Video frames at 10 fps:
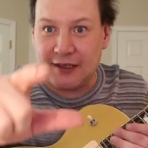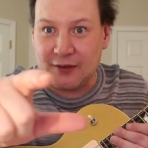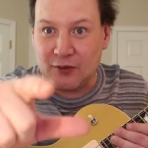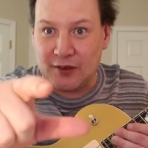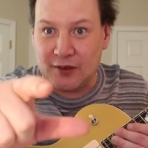
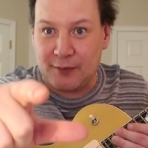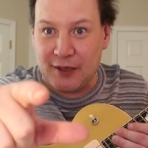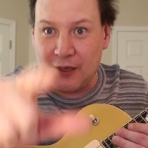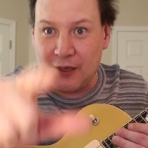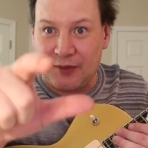will
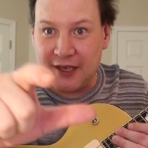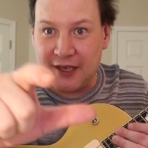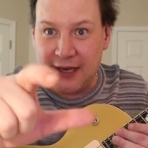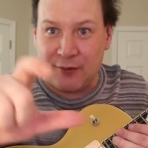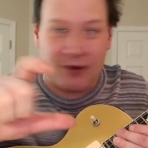pick up the
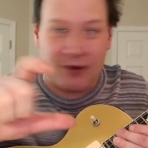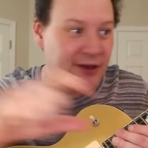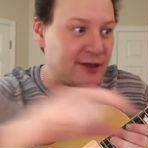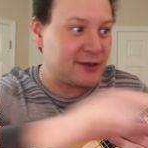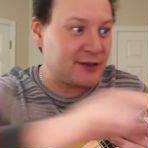camera,
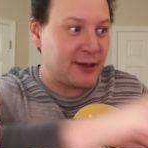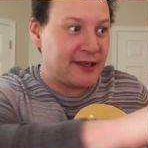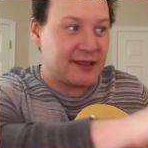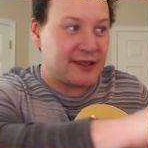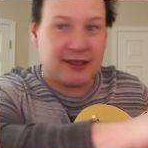so I
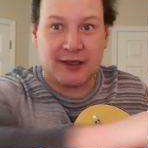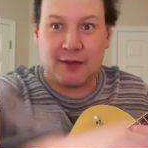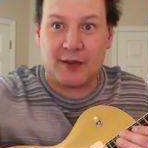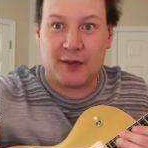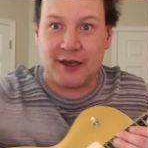can sync
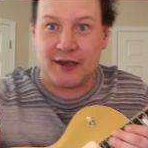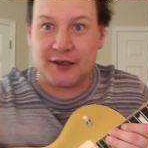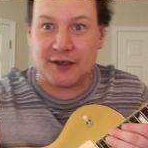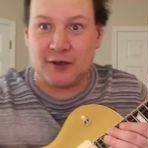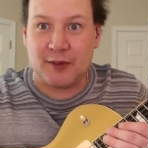up my
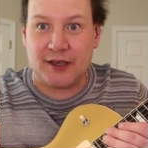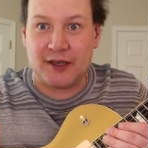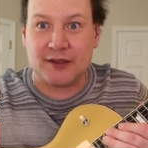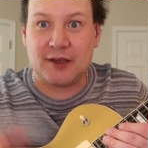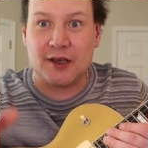
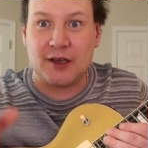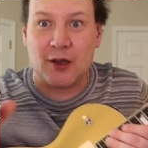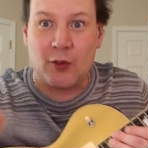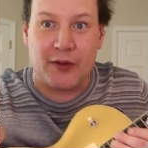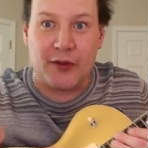Cubase
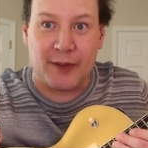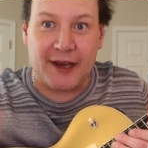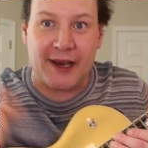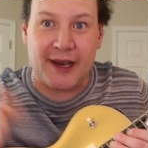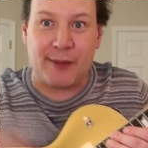with my
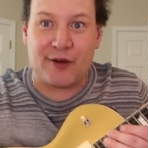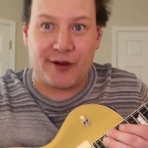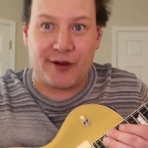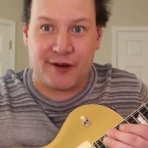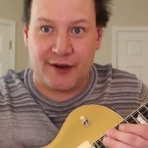camera.
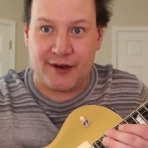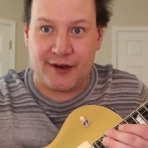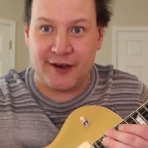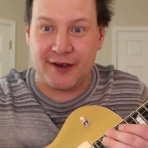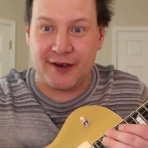
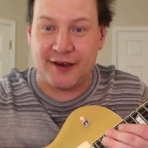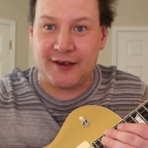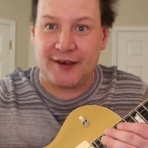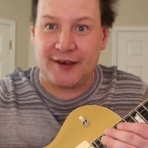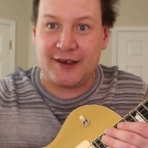
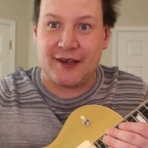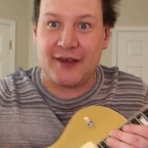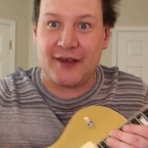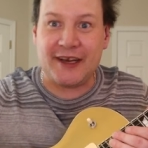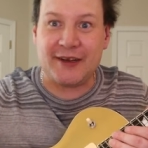If
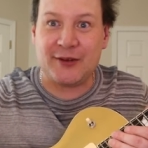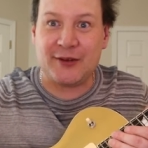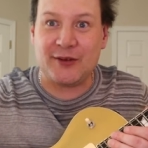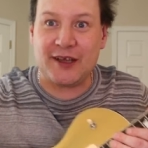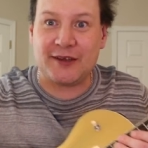I didn't
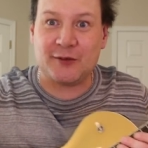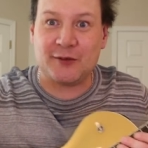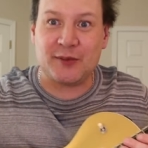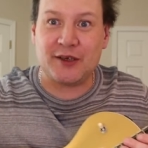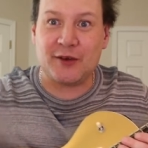do that, there
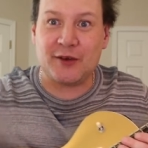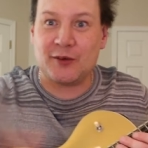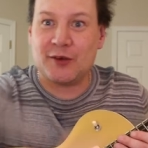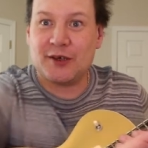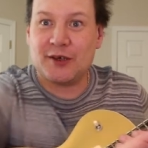would be
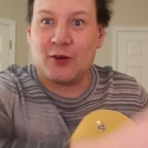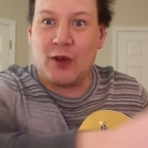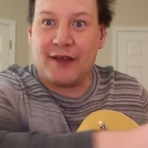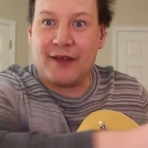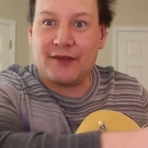no
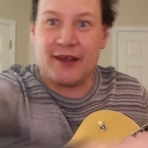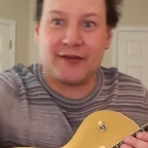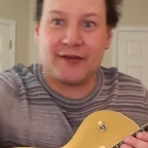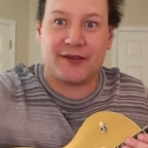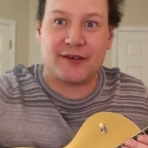
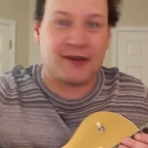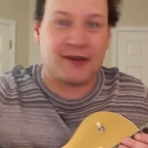wavelengths